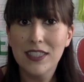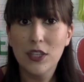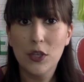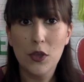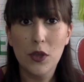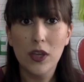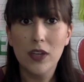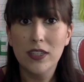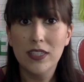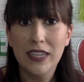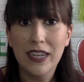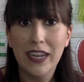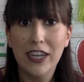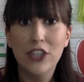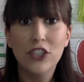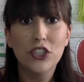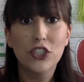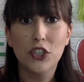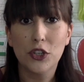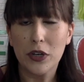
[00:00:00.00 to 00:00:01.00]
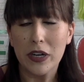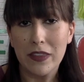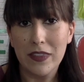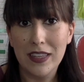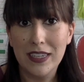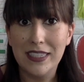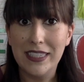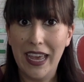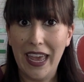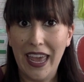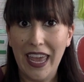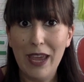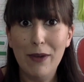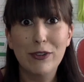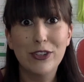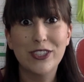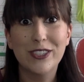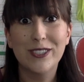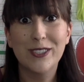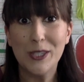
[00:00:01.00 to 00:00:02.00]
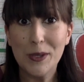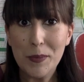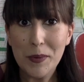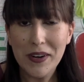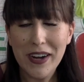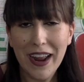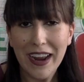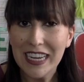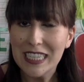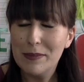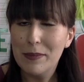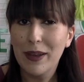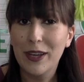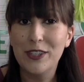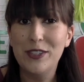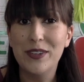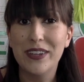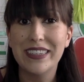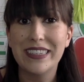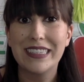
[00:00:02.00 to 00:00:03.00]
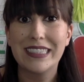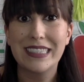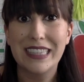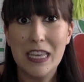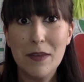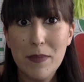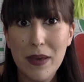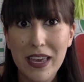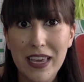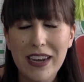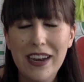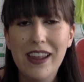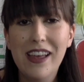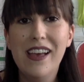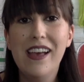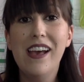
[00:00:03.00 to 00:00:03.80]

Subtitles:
so you can teach during the day, which is super nice because you get to sleep in,